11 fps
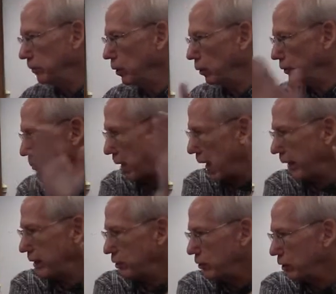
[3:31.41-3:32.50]
goes
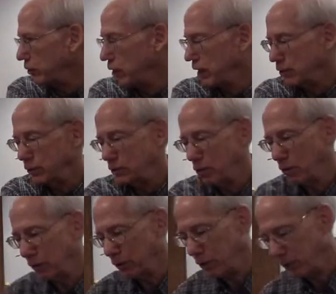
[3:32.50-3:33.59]
back and suggests an
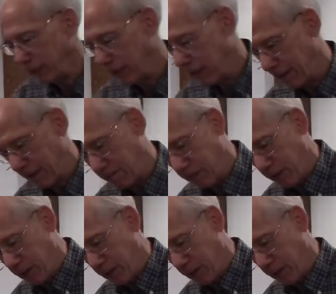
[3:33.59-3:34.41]
earlier time.